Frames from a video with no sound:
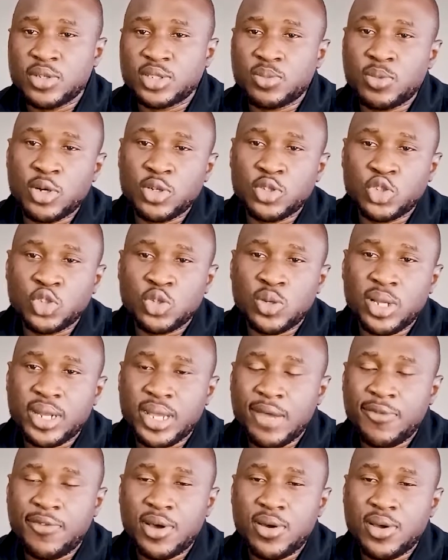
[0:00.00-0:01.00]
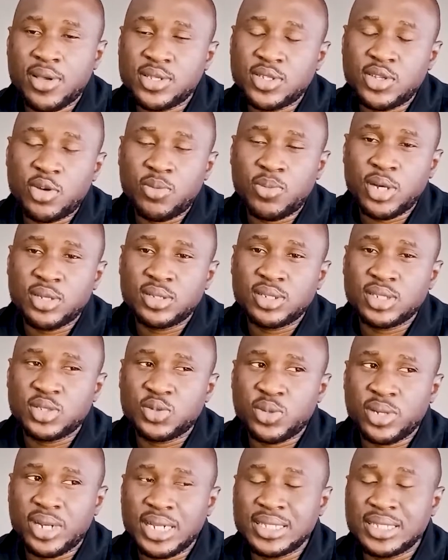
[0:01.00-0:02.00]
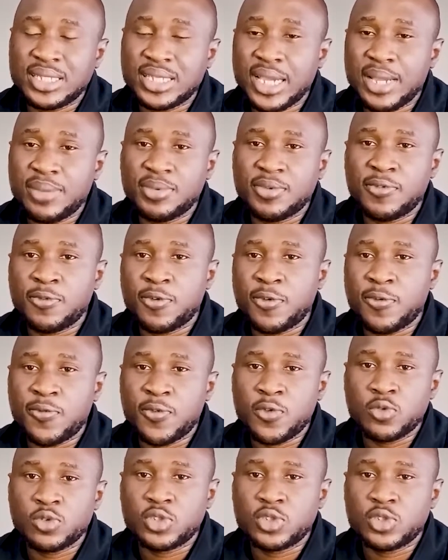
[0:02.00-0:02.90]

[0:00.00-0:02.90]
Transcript: about 2.5 hours thereabouts is what I timed for full